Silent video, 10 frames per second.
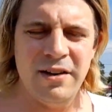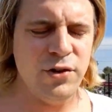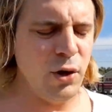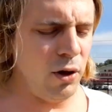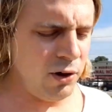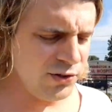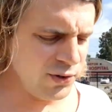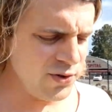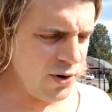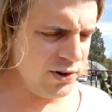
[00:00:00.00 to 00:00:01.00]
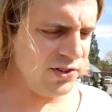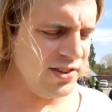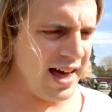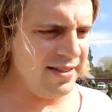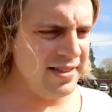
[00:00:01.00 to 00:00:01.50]
You'll also notice
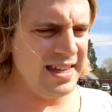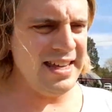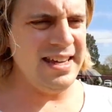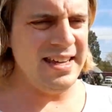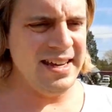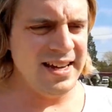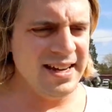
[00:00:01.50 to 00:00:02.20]
that the